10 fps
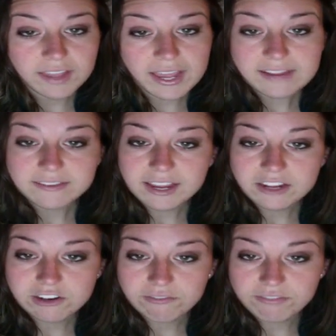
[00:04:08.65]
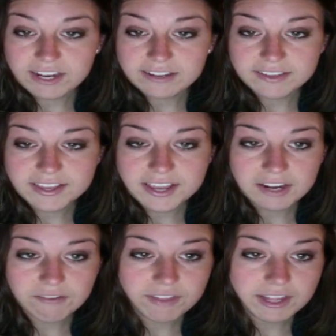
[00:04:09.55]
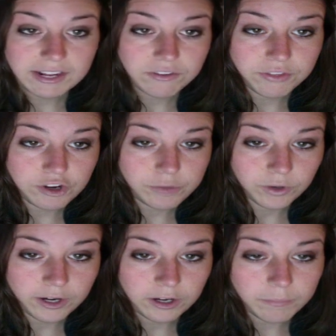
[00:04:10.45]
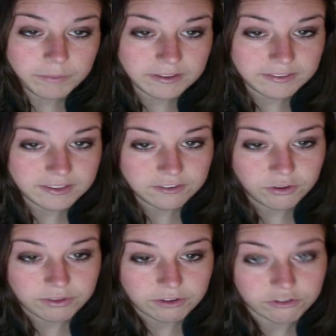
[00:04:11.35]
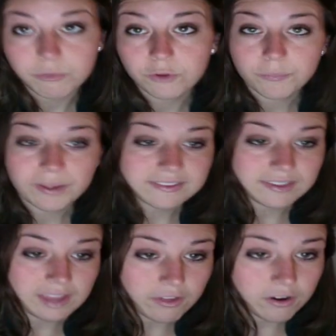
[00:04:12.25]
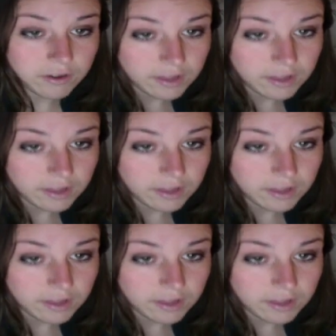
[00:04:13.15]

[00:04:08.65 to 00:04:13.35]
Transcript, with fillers: 8 tangent of theta secant of theta to the numerator because these two things are multiplied together